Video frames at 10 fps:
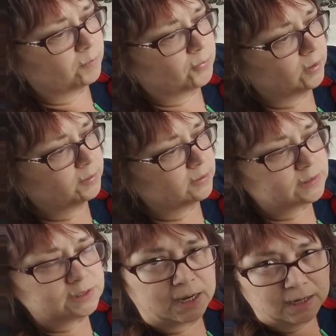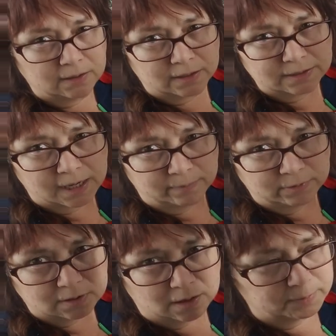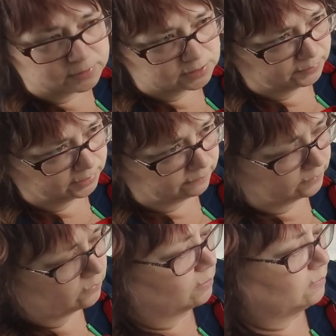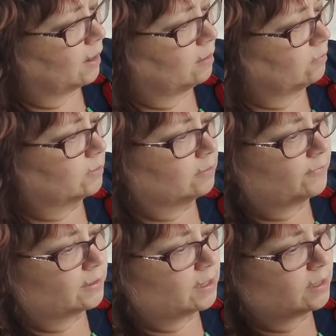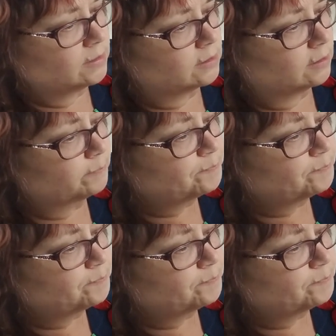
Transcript: primitive stain on a tabletop or something. If you did that, it would look fantastic.